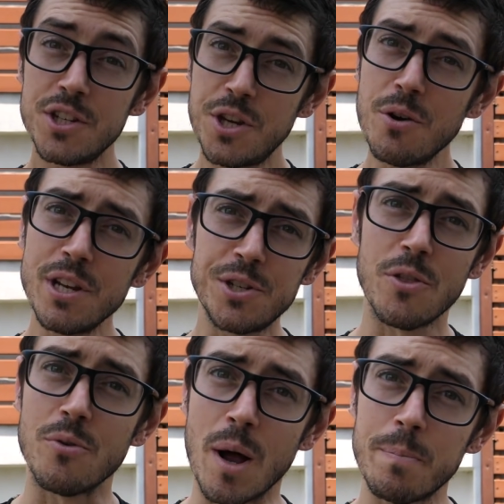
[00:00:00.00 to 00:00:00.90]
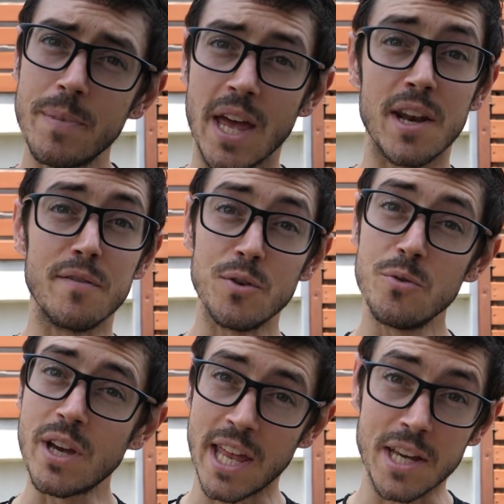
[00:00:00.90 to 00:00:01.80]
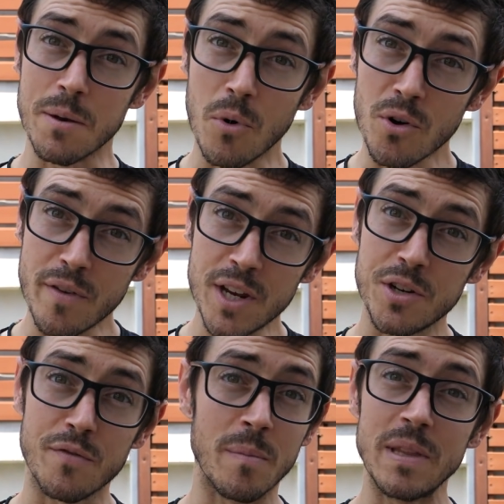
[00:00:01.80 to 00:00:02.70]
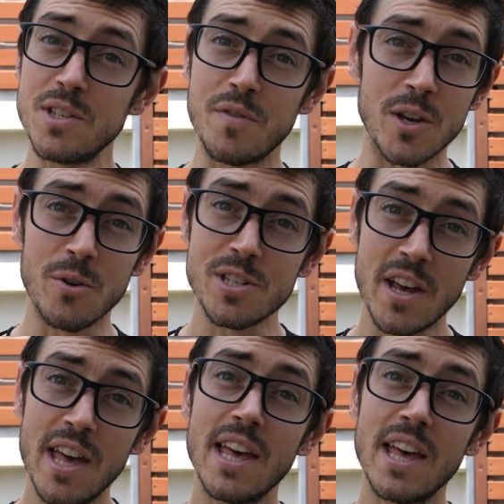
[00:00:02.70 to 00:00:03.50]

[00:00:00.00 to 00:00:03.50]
cheer each other up, and if you can get motivation from these videos,